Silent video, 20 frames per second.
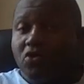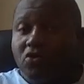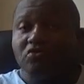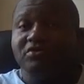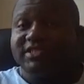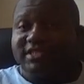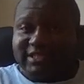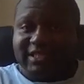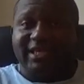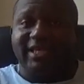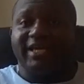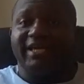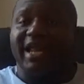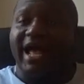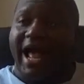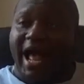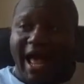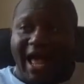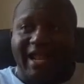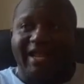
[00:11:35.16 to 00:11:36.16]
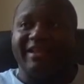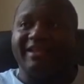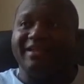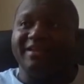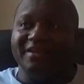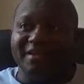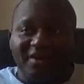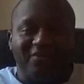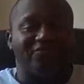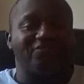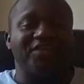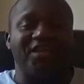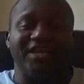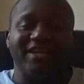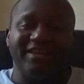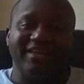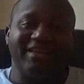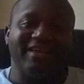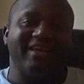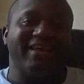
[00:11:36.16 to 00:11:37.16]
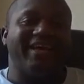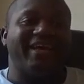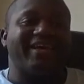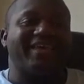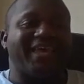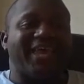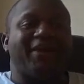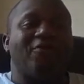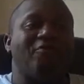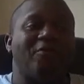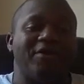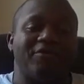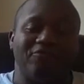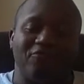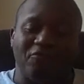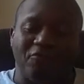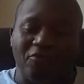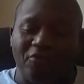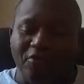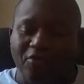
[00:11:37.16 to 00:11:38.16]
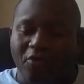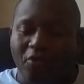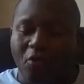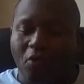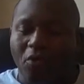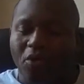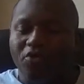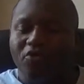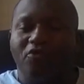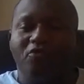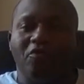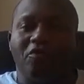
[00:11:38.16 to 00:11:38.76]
Go see it. I loved it. Can't wait for Wonder